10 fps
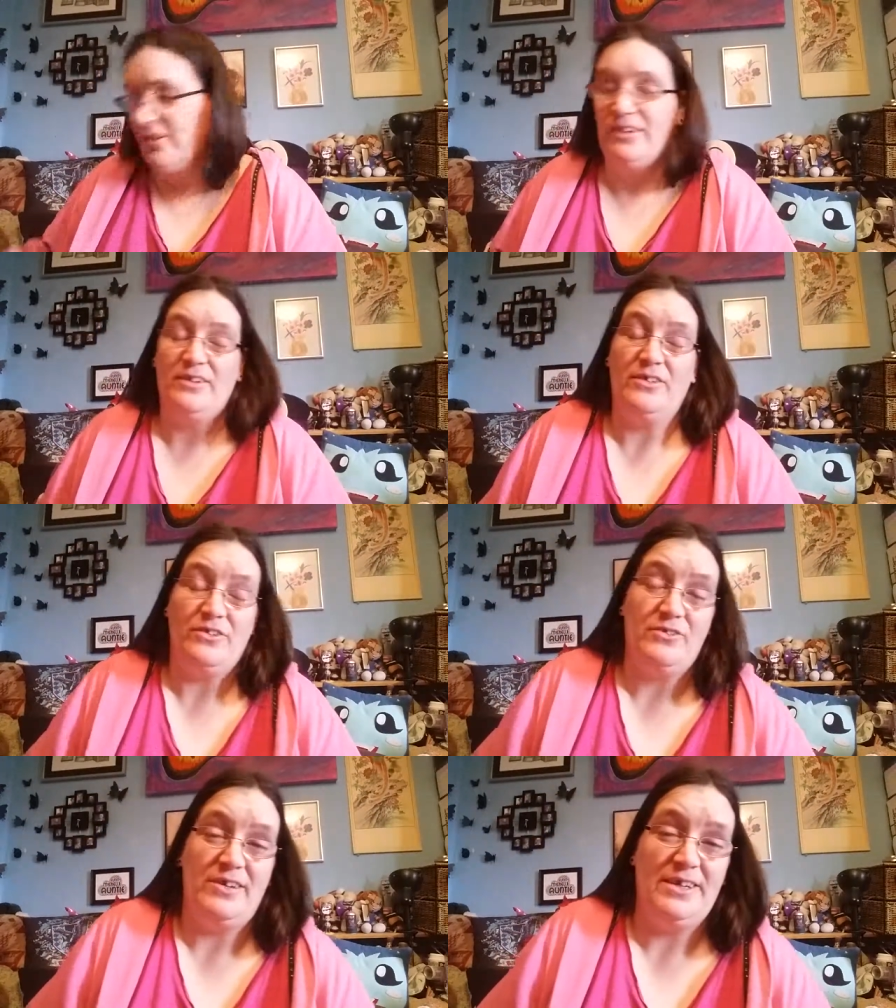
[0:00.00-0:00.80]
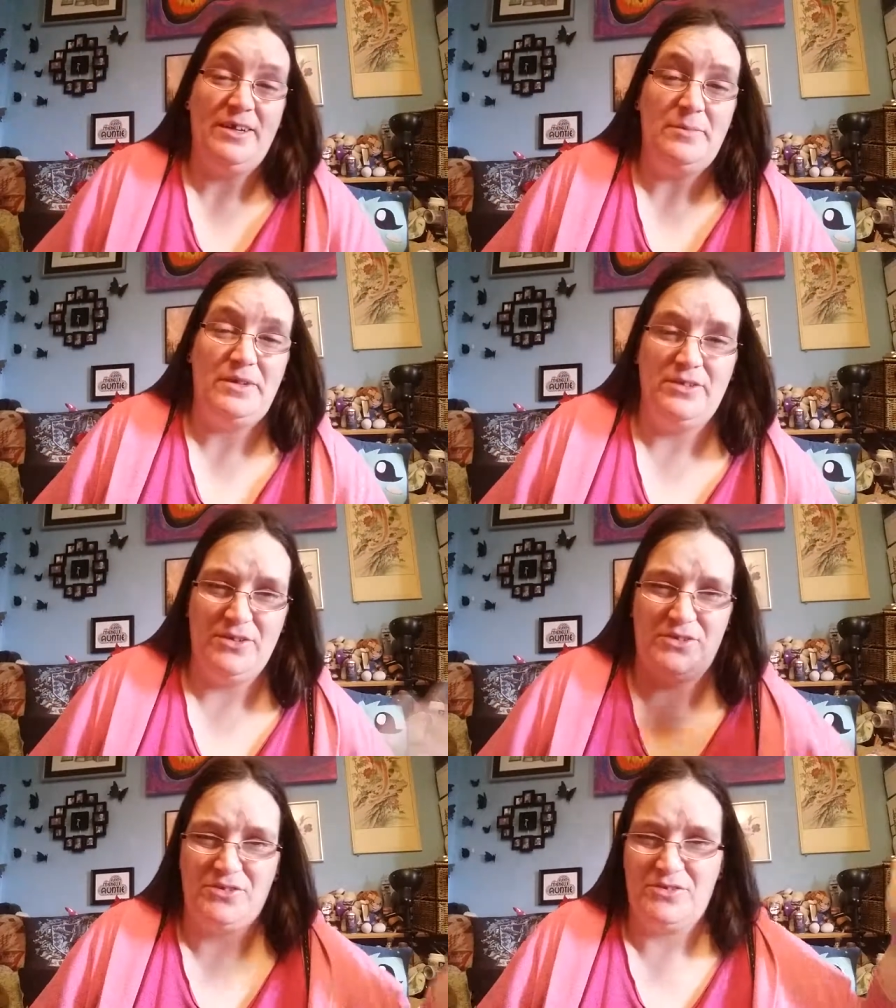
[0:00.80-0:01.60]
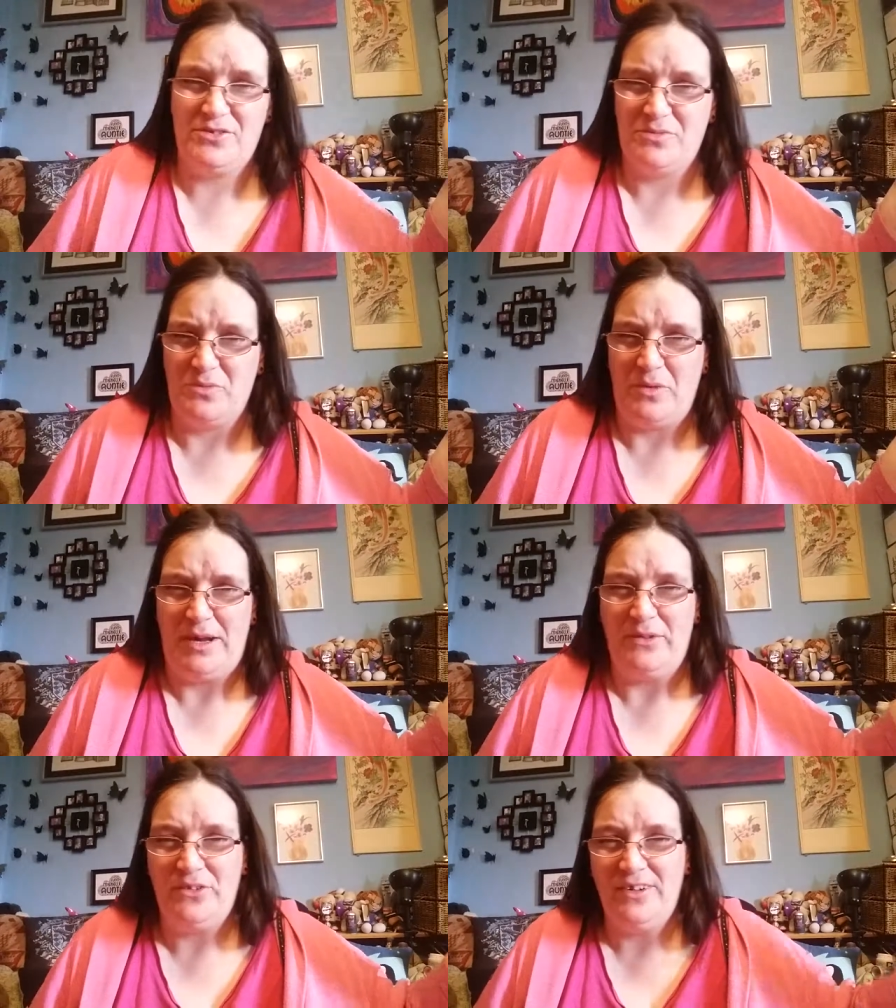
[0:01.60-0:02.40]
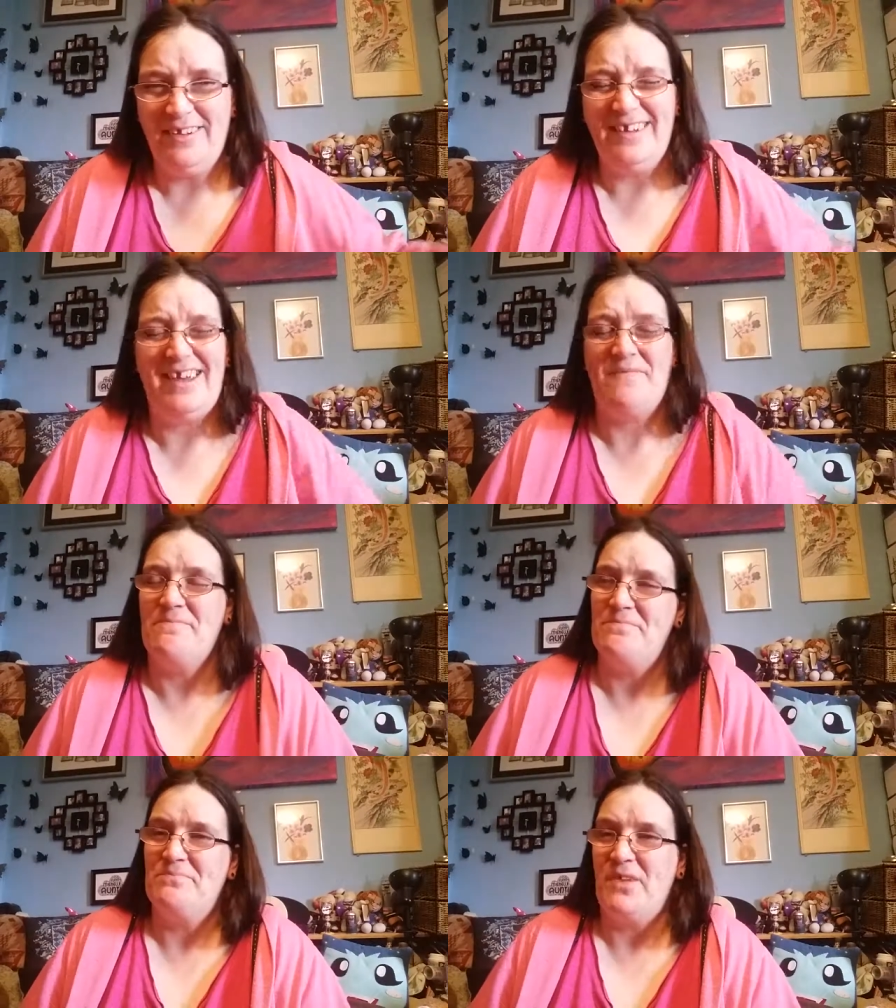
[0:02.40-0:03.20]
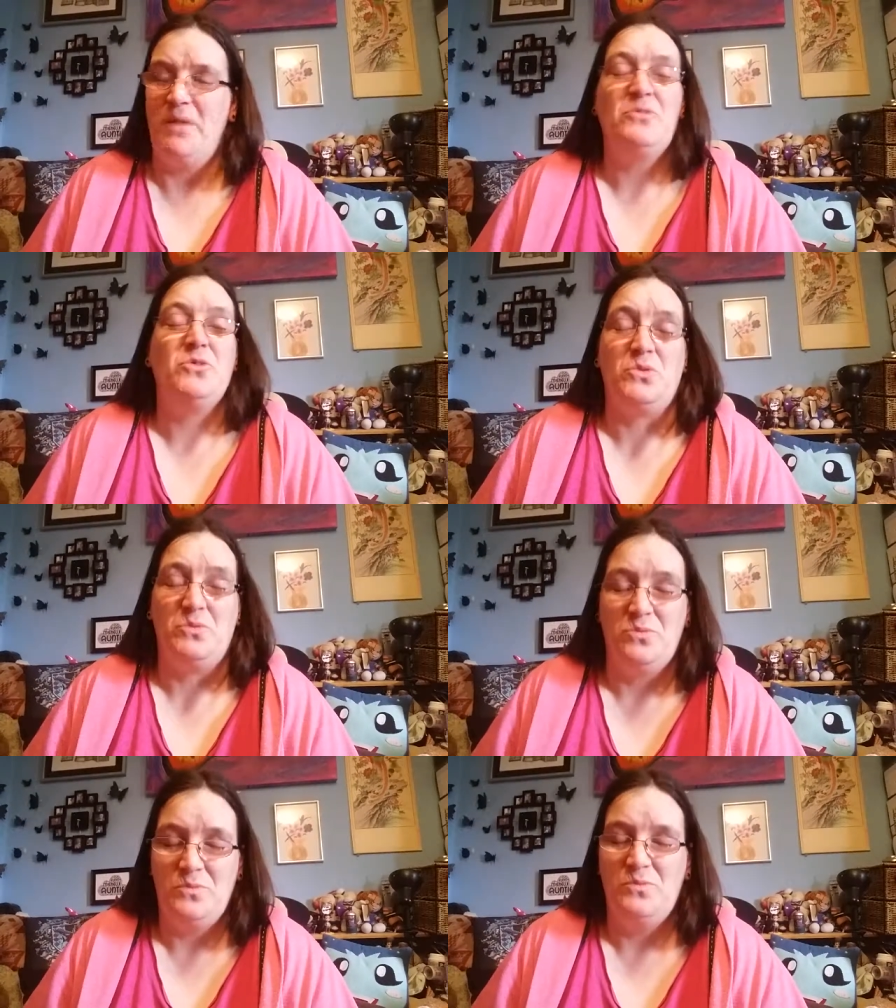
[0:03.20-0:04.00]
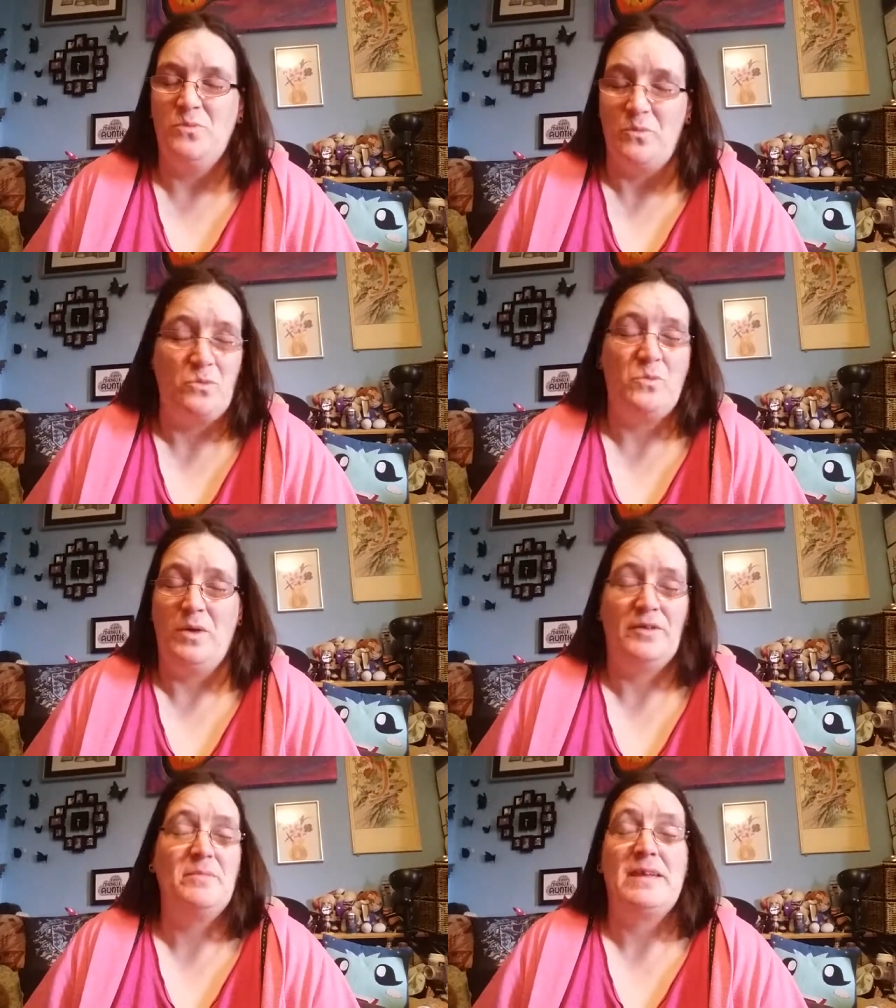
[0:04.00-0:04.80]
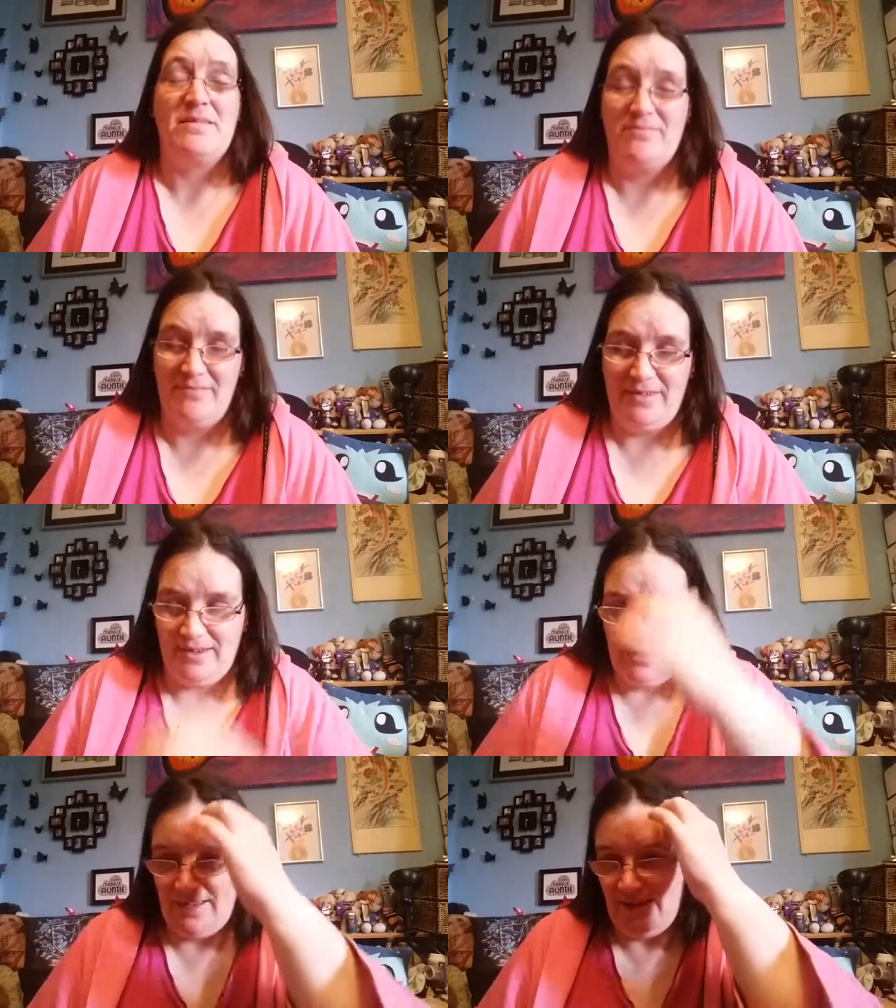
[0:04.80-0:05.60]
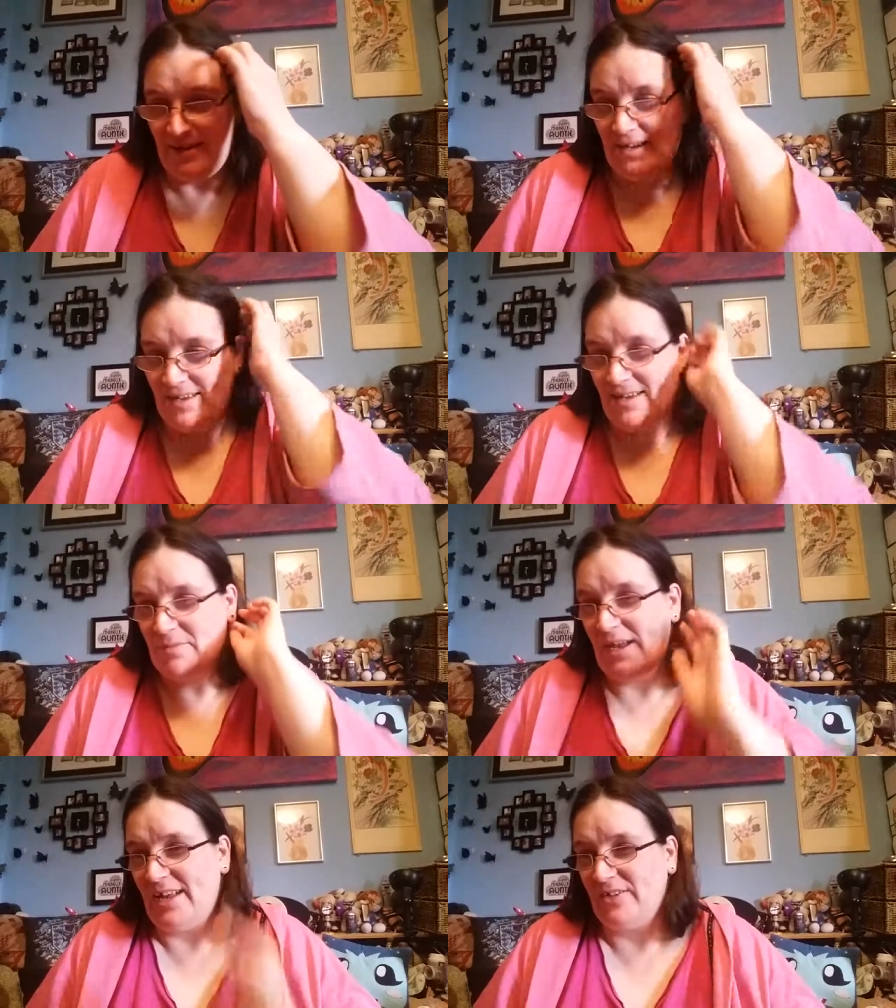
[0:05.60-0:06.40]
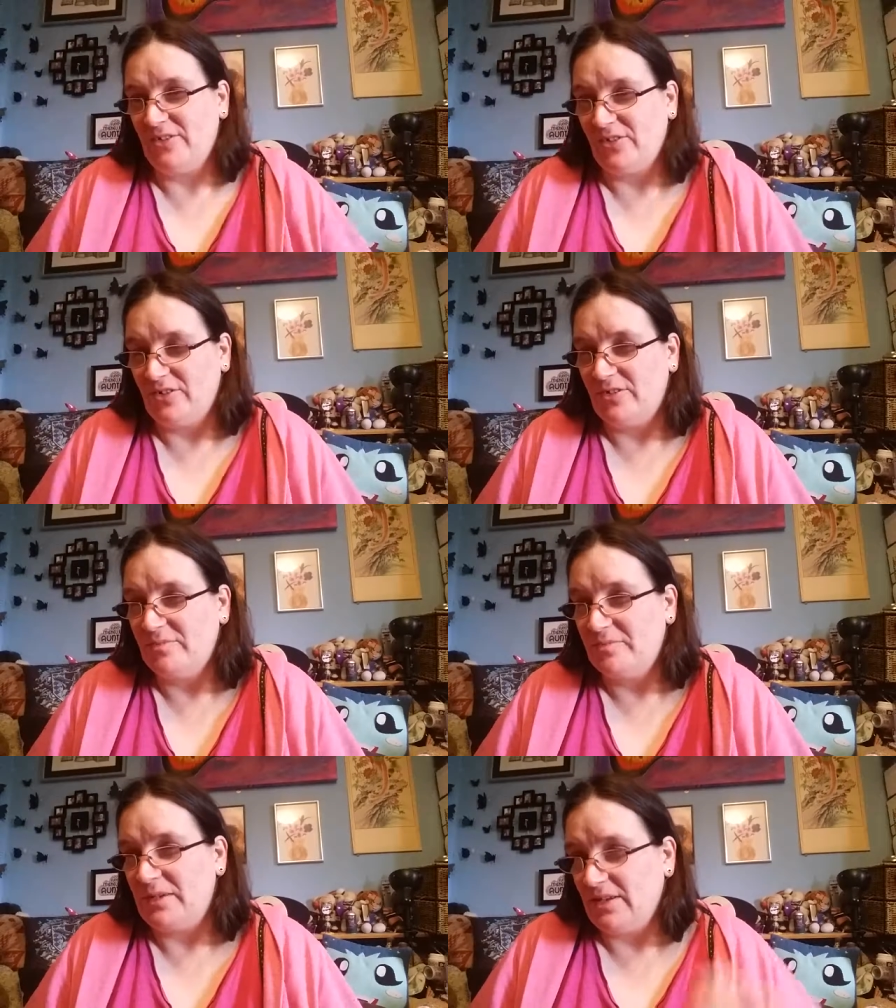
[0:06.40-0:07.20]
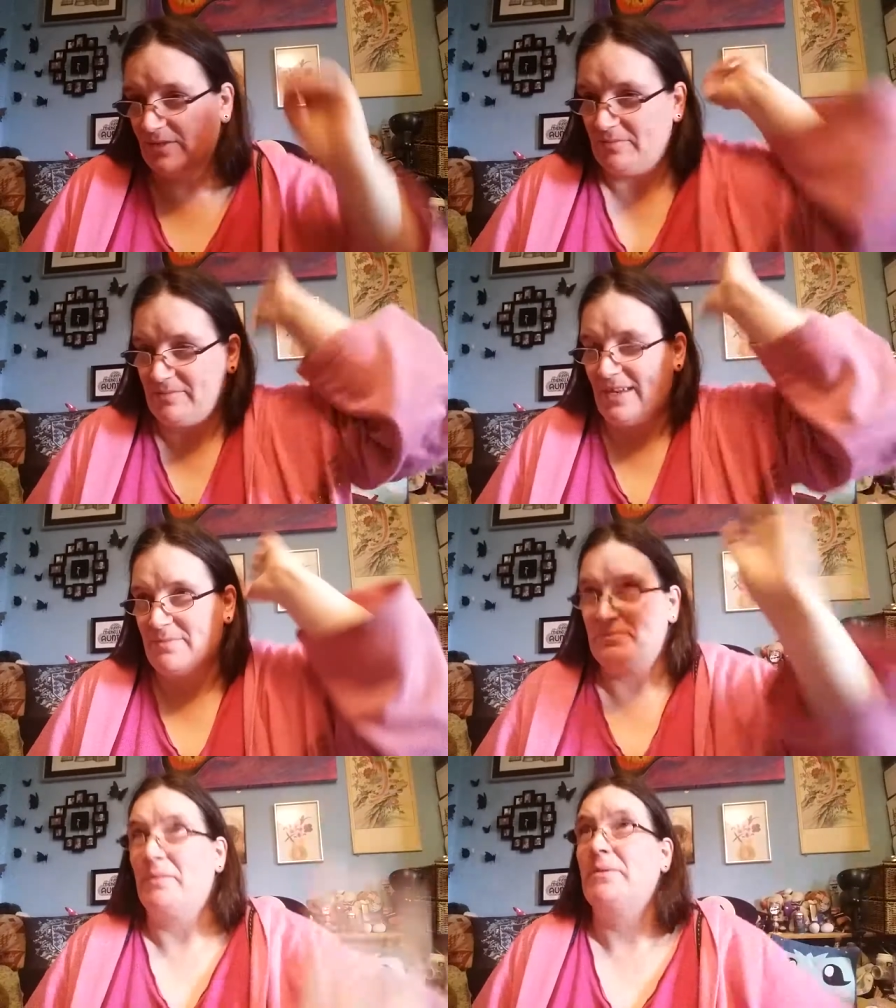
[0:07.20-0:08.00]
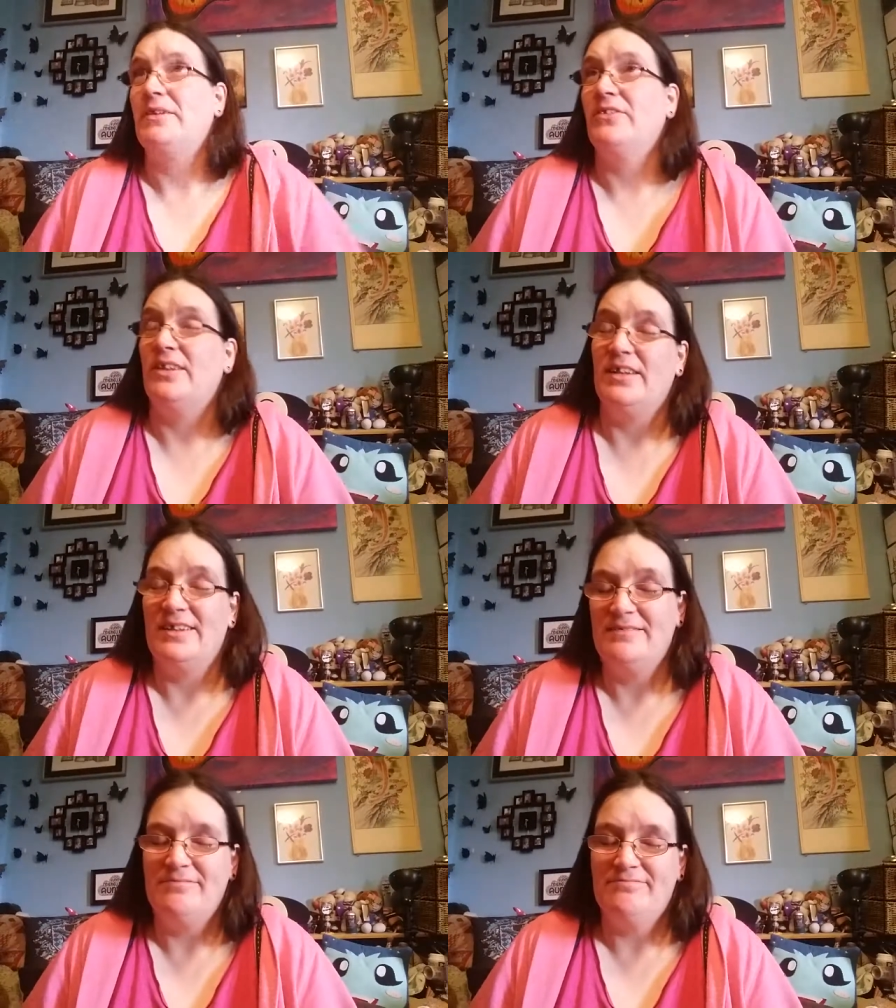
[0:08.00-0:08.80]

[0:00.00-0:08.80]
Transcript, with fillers: I can answer right now because what else can I say? I'm tall. bother me. And my head hurts a lot because I keep bumping the ceiling.